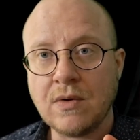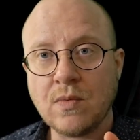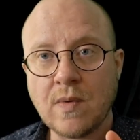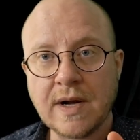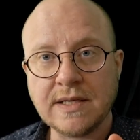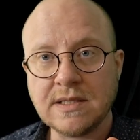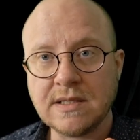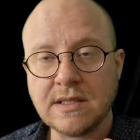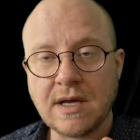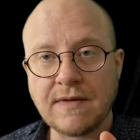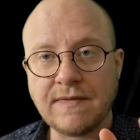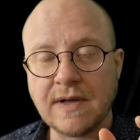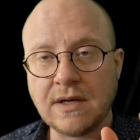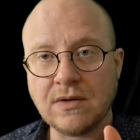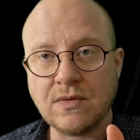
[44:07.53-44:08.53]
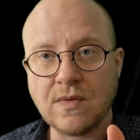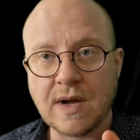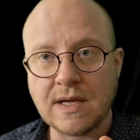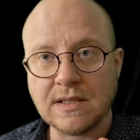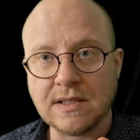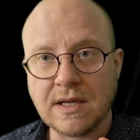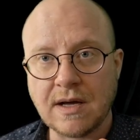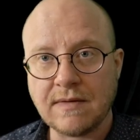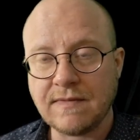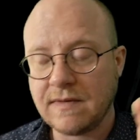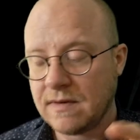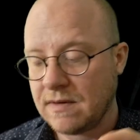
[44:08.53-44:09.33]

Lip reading: White stuff and gray stuff.